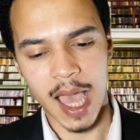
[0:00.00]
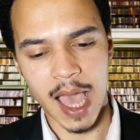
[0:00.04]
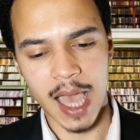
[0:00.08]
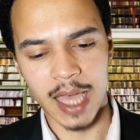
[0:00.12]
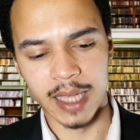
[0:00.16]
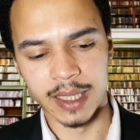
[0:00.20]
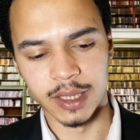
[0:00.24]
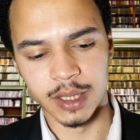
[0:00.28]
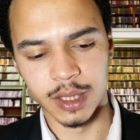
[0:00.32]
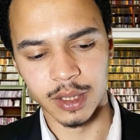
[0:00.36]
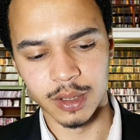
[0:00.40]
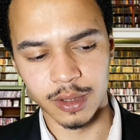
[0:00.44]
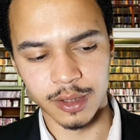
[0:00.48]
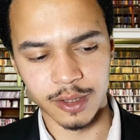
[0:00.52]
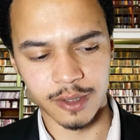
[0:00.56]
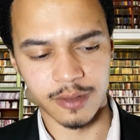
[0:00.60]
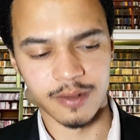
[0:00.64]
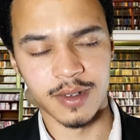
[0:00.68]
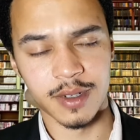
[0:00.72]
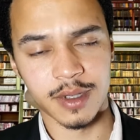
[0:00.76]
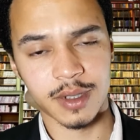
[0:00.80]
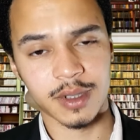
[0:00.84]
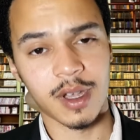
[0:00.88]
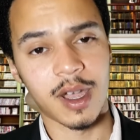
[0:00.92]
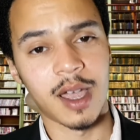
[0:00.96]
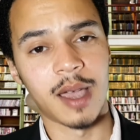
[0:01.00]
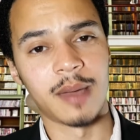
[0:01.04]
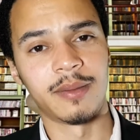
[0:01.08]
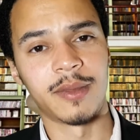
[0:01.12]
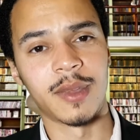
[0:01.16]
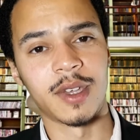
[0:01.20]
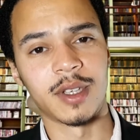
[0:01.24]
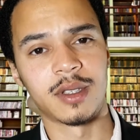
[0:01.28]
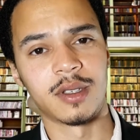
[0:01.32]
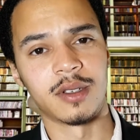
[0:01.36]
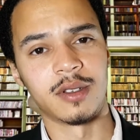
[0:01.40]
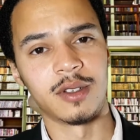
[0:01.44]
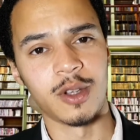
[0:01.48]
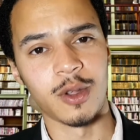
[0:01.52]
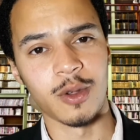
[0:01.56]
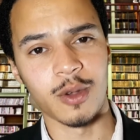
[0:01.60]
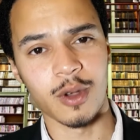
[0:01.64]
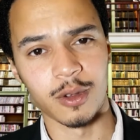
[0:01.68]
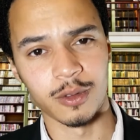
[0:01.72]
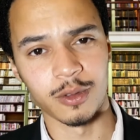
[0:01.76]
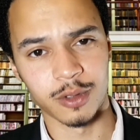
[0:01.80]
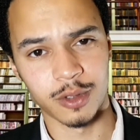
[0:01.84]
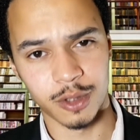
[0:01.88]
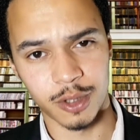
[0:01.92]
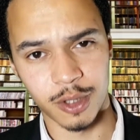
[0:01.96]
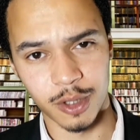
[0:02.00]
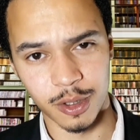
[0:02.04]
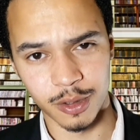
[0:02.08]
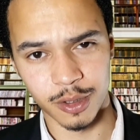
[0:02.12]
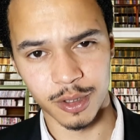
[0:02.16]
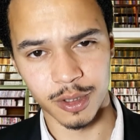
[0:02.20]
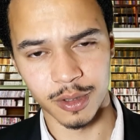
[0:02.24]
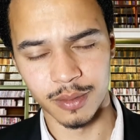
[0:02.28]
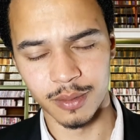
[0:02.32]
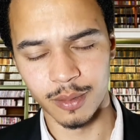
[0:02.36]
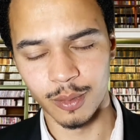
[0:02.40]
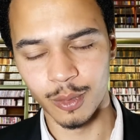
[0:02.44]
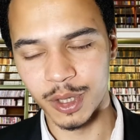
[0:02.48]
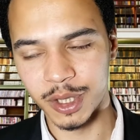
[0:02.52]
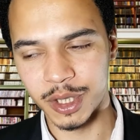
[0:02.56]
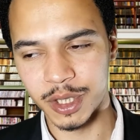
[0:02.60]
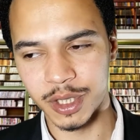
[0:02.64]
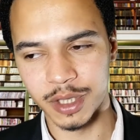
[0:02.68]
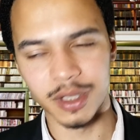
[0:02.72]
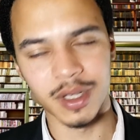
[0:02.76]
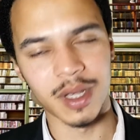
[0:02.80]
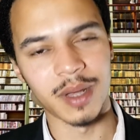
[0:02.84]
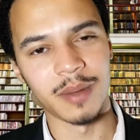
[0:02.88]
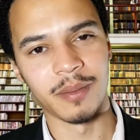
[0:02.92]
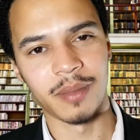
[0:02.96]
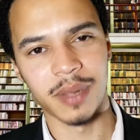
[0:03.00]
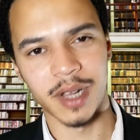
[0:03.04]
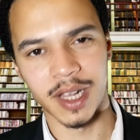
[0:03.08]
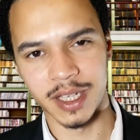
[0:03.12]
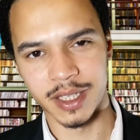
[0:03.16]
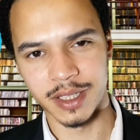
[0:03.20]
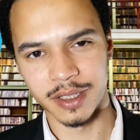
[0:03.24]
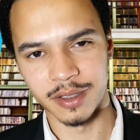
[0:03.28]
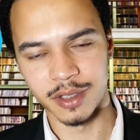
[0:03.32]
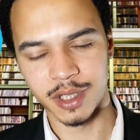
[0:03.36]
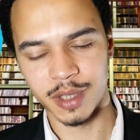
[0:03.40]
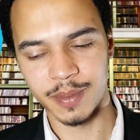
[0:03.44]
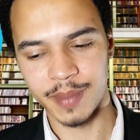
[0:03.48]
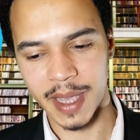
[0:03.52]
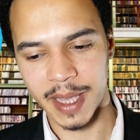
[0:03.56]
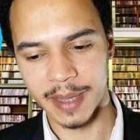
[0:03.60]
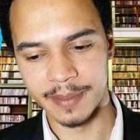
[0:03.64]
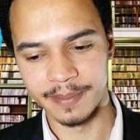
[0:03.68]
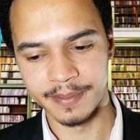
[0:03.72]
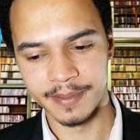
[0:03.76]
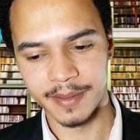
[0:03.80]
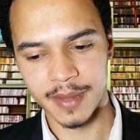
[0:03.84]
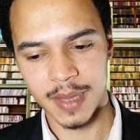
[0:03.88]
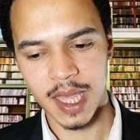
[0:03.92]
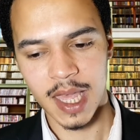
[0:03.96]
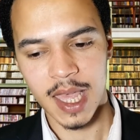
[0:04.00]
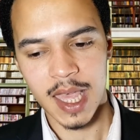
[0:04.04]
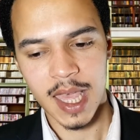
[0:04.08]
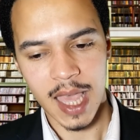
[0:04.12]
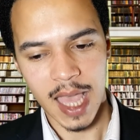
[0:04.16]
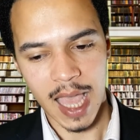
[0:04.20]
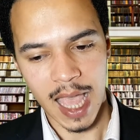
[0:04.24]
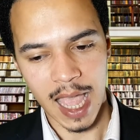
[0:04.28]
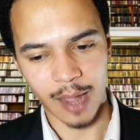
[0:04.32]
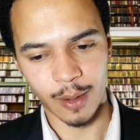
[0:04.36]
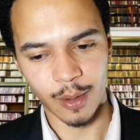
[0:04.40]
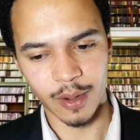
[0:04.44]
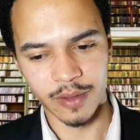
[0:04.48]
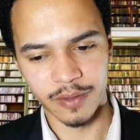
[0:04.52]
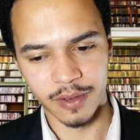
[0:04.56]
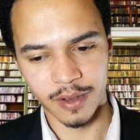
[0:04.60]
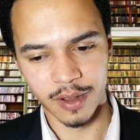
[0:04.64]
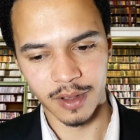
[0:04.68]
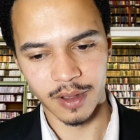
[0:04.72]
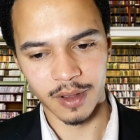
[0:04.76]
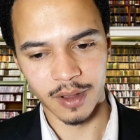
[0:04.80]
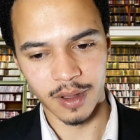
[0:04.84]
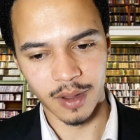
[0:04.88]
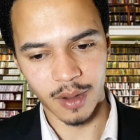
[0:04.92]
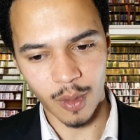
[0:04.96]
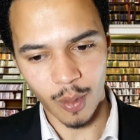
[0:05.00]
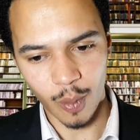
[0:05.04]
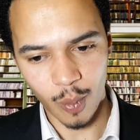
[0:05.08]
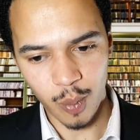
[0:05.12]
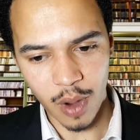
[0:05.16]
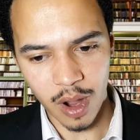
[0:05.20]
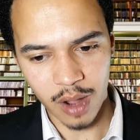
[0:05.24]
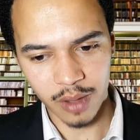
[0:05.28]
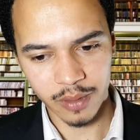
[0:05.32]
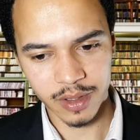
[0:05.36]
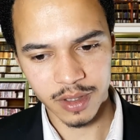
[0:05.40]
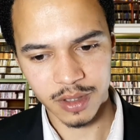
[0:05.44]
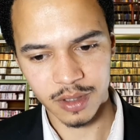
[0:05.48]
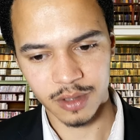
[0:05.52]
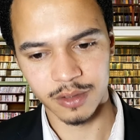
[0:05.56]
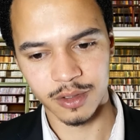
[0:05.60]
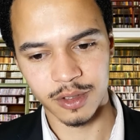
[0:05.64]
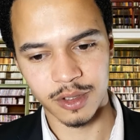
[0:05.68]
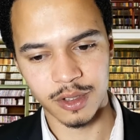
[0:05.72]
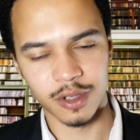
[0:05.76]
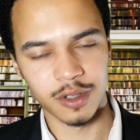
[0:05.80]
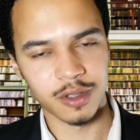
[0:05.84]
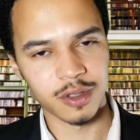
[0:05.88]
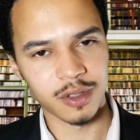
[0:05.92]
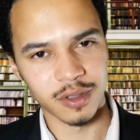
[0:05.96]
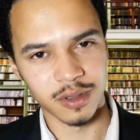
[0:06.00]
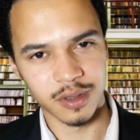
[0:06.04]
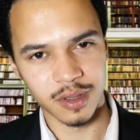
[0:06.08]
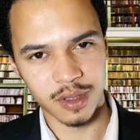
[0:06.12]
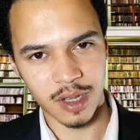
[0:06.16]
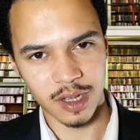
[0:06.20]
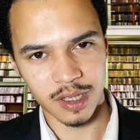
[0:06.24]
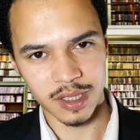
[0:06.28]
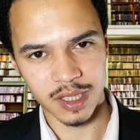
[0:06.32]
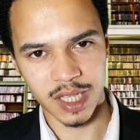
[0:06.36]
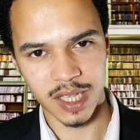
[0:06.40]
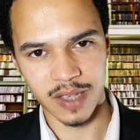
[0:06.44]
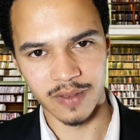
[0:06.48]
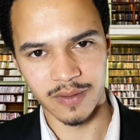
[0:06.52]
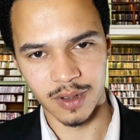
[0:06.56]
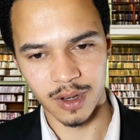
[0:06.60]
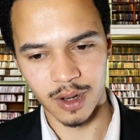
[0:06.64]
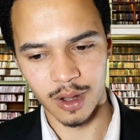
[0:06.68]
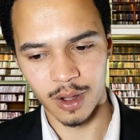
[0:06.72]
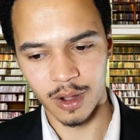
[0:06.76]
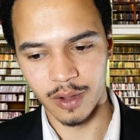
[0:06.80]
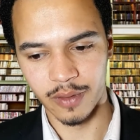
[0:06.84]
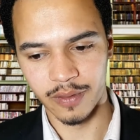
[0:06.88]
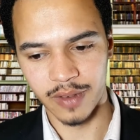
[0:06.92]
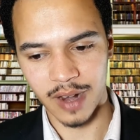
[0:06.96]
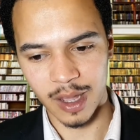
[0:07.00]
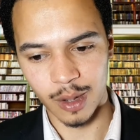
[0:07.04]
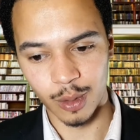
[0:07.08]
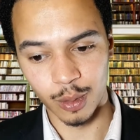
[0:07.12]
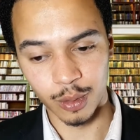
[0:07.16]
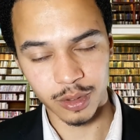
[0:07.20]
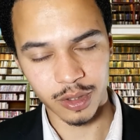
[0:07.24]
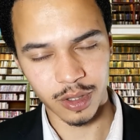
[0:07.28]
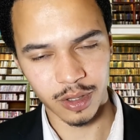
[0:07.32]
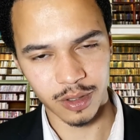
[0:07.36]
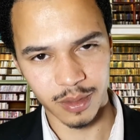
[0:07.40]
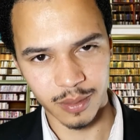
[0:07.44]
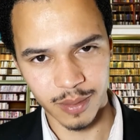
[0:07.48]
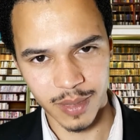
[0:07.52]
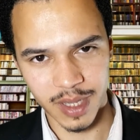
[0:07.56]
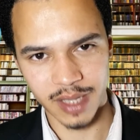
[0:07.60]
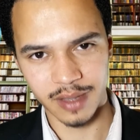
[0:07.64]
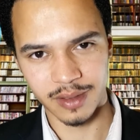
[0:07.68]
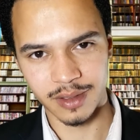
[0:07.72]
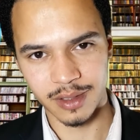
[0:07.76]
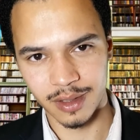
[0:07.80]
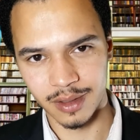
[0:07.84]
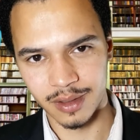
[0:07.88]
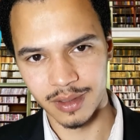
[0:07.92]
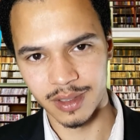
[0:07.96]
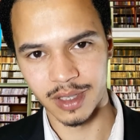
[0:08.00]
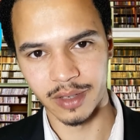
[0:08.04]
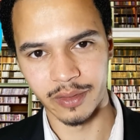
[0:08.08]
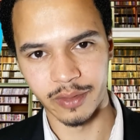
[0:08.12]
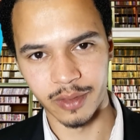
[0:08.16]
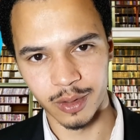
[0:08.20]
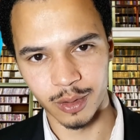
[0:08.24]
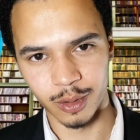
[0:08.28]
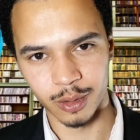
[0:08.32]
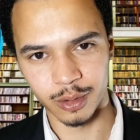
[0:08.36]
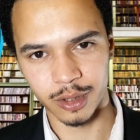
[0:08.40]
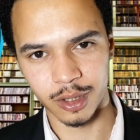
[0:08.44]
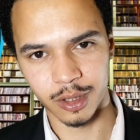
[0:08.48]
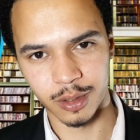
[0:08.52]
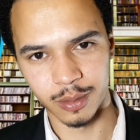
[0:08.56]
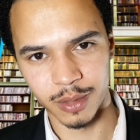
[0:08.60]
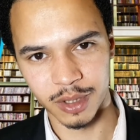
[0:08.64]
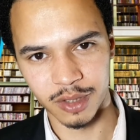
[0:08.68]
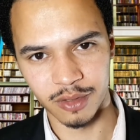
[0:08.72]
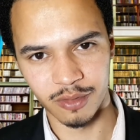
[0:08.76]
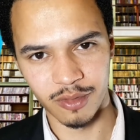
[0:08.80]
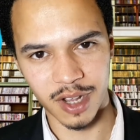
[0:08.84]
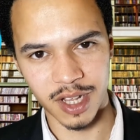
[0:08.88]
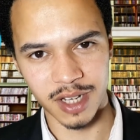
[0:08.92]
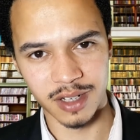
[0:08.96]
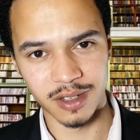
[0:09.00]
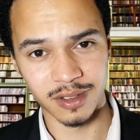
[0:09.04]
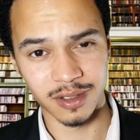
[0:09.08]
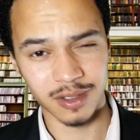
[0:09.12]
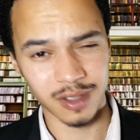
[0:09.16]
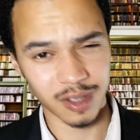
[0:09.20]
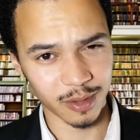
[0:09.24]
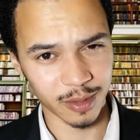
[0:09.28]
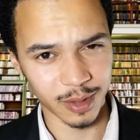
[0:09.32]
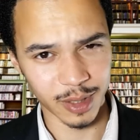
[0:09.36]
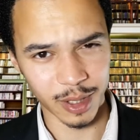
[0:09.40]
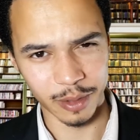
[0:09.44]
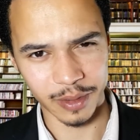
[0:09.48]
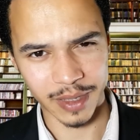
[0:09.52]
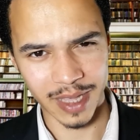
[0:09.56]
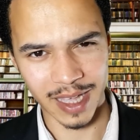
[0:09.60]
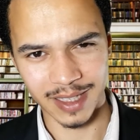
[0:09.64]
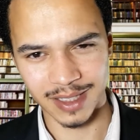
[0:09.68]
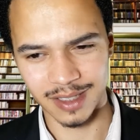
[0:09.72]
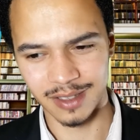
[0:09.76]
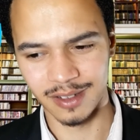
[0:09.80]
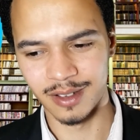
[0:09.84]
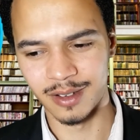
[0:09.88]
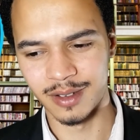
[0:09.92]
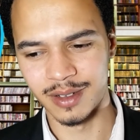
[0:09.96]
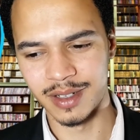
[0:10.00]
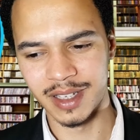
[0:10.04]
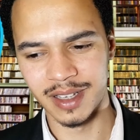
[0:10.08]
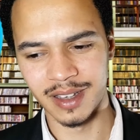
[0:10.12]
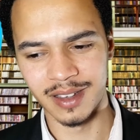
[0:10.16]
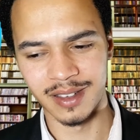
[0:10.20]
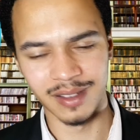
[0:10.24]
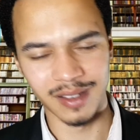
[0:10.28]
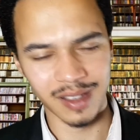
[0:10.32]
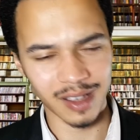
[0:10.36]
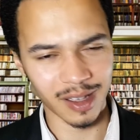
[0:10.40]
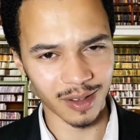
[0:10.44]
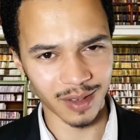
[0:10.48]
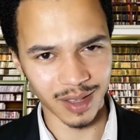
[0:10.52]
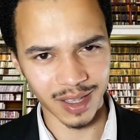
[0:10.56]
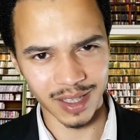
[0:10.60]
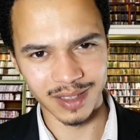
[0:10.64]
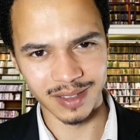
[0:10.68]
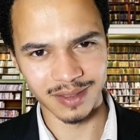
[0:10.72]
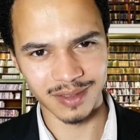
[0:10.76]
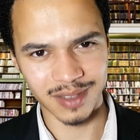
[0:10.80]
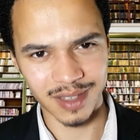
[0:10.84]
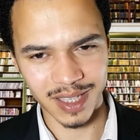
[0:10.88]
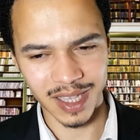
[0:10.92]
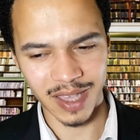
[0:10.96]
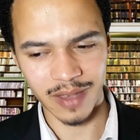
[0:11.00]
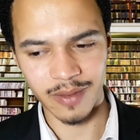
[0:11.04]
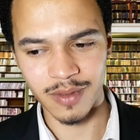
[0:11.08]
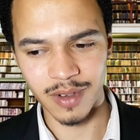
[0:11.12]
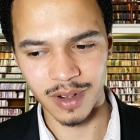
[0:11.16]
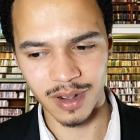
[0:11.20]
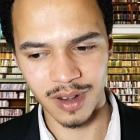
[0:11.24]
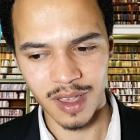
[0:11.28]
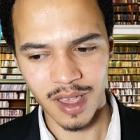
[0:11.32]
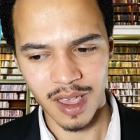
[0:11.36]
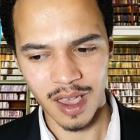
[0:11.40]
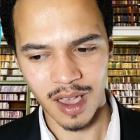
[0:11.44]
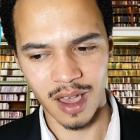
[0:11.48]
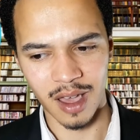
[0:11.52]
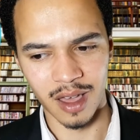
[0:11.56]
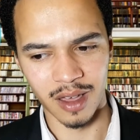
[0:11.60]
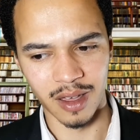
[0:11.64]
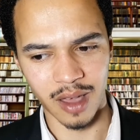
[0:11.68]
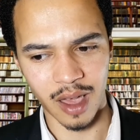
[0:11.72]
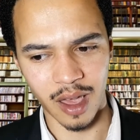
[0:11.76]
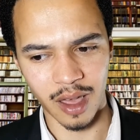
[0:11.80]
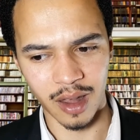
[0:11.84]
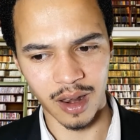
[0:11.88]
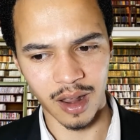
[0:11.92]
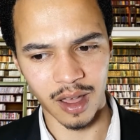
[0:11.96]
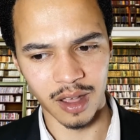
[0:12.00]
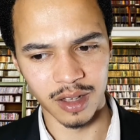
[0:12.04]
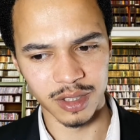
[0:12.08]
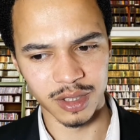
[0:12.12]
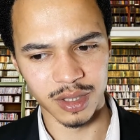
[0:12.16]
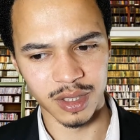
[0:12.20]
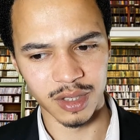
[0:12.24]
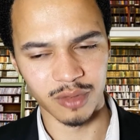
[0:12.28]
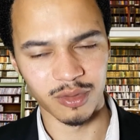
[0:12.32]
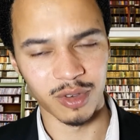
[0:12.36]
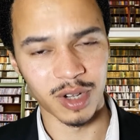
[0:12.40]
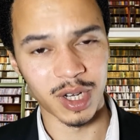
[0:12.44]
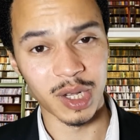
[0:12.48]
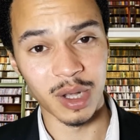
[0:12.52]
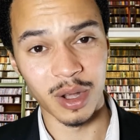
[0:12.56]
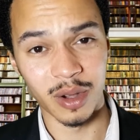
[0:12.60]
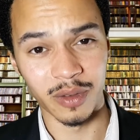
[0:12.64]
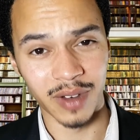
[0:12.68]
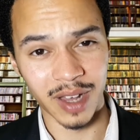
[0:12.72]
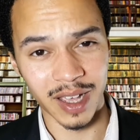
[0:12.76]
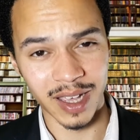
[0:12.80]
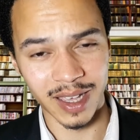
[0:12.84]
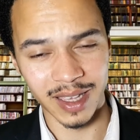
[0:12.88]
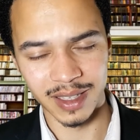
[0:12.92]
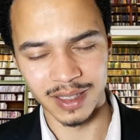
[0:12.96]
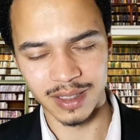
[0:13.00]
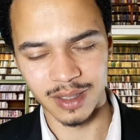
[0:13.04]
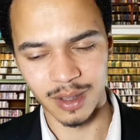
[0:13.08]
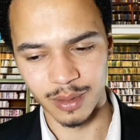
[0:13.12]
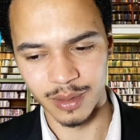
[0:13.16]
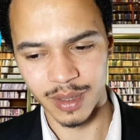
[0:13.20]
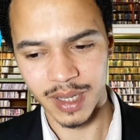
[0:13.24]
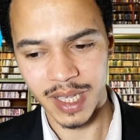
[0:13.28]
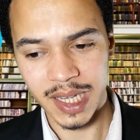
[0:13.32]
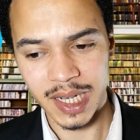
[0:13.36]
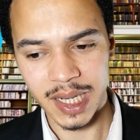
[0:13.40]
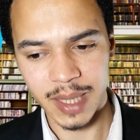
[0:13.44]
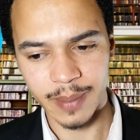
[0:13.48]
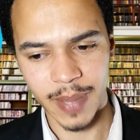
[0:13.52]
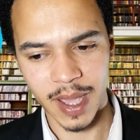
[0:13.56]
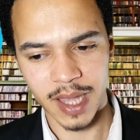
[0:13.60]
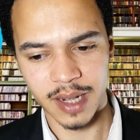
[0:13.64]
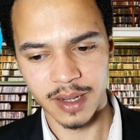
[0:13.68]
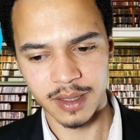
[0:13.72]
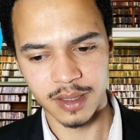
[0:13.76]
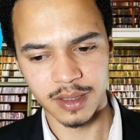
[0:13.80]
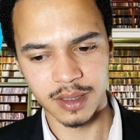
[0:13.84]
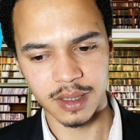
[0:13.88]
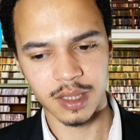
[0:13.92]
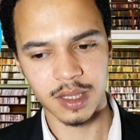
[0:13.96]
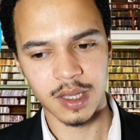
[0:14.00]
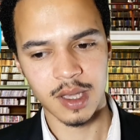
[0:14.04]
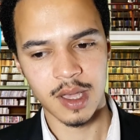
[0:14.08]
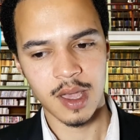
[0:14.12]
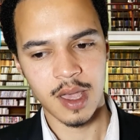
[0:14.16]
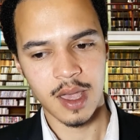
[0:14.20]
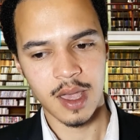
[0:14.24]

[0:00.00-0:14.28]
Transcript: And during this time, there's a new constitution which is in place in Spain. However, while this constitution does give a lot of like autonomy to the different autonomous regions, so Catalonia is given a large degree of like its own independence,